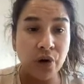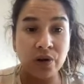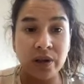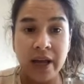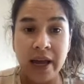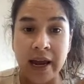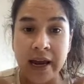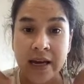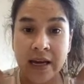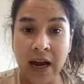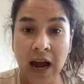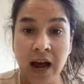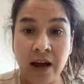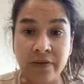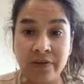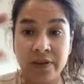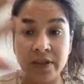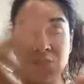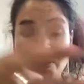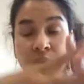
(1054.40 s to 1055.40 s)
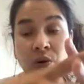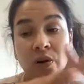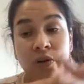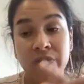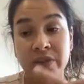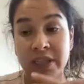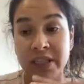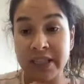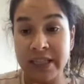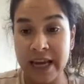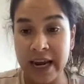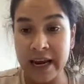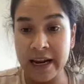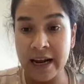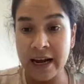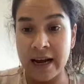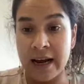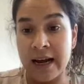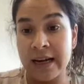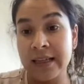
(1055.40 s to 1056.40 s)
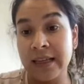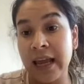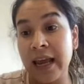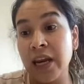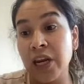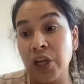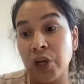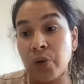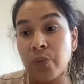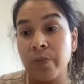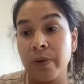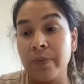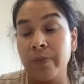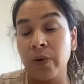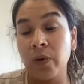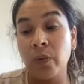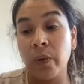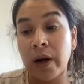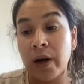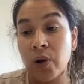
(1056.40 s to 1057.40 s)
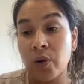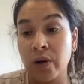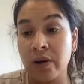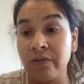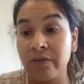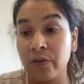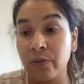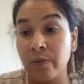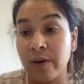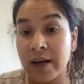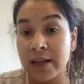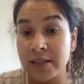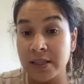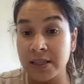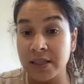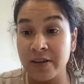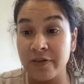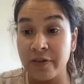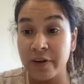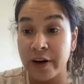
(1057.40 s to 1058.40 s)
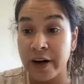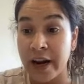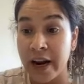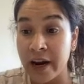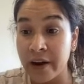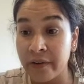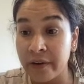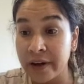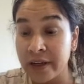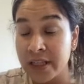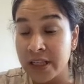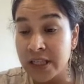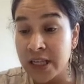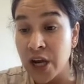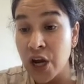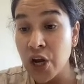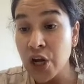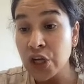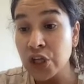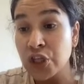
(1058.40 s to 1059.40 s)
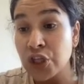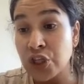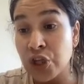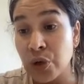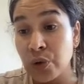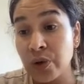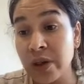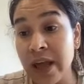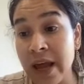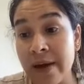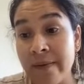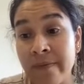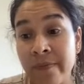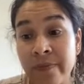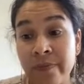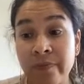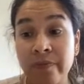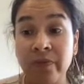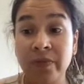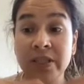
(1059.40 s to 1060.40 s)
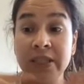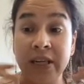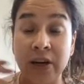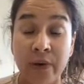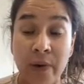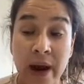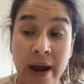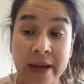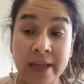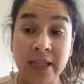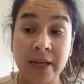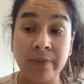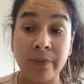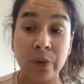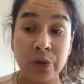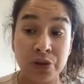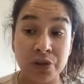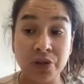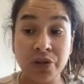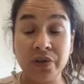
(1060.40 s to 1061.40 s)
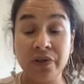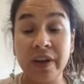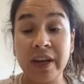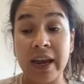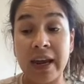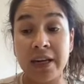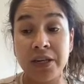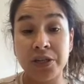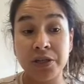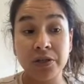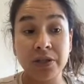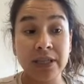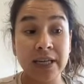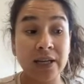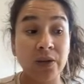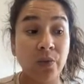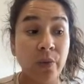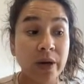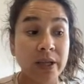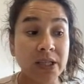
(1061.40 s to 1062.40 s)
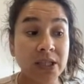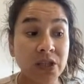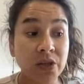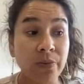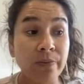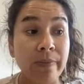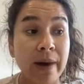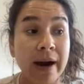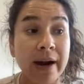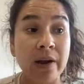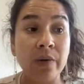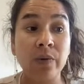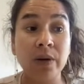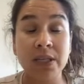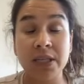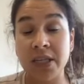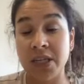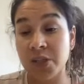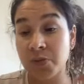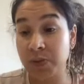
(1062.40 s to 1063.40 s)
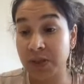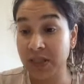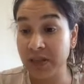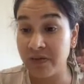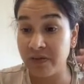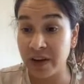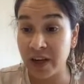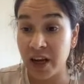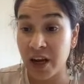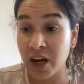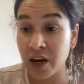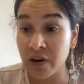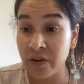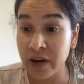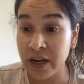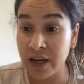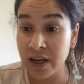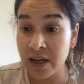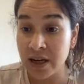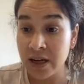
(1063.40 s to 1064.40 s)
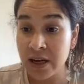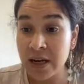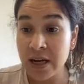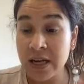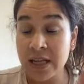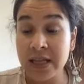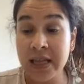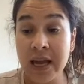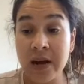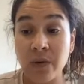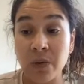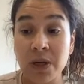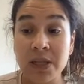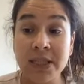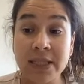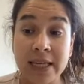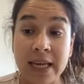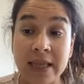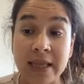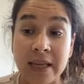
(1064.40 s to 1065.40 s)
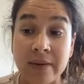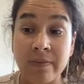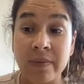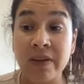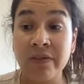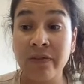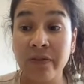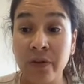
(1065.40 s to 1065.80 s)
they have this all of the data, and they knew people were looking for plots in different areas. So they create a push notification that when somebody was in a specific area, they will send them